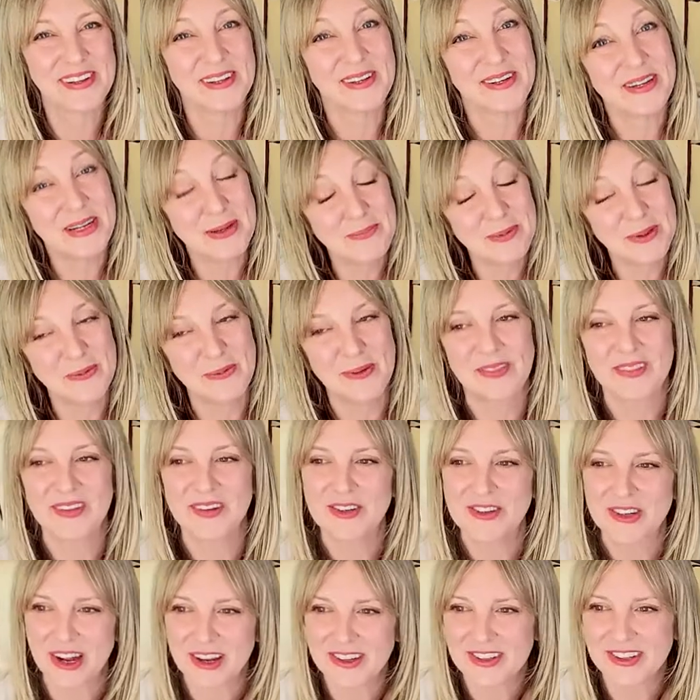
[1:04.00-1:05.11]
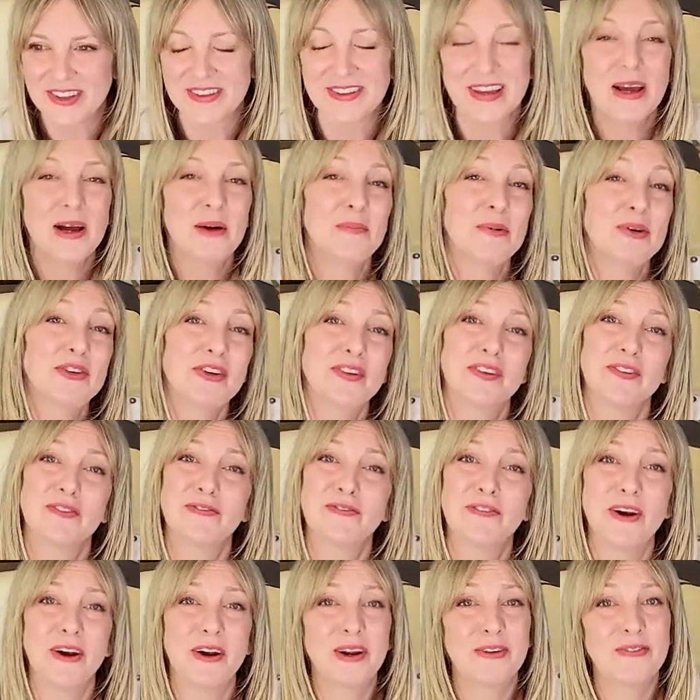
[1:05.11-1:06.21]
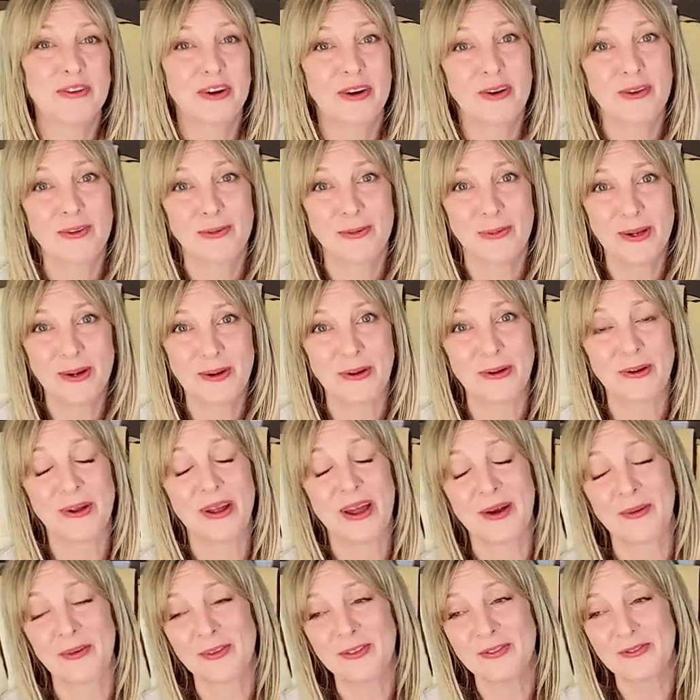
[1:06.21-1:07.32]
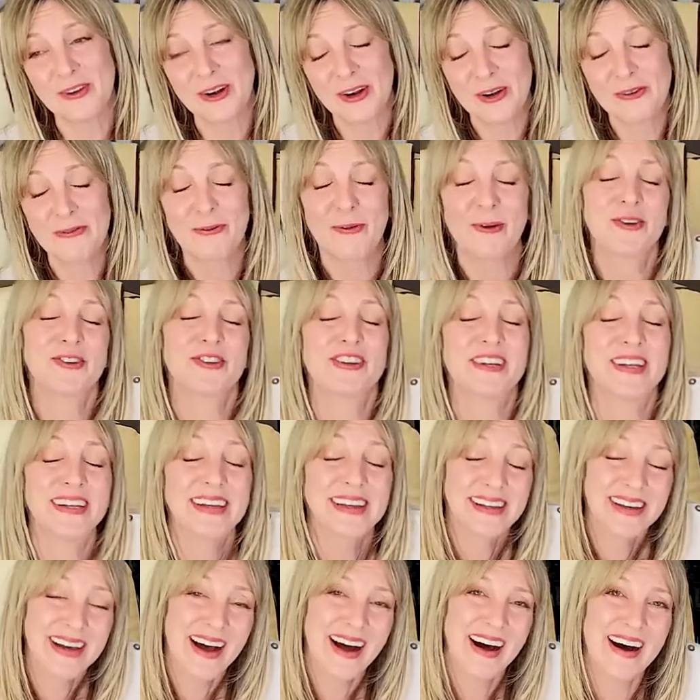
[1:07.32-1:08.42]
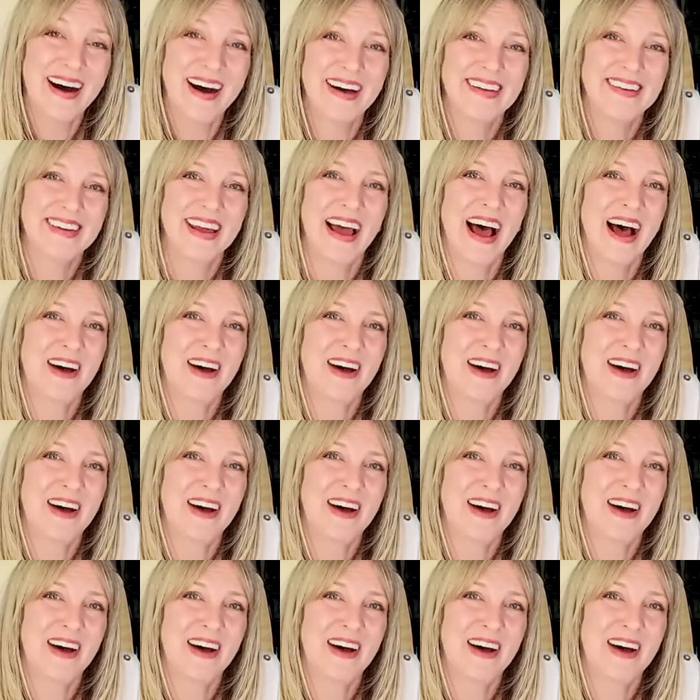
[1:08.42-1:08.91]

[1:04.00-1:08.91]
little nippy with the judges, but she's a very, very sweet girl, and I was very fortunate to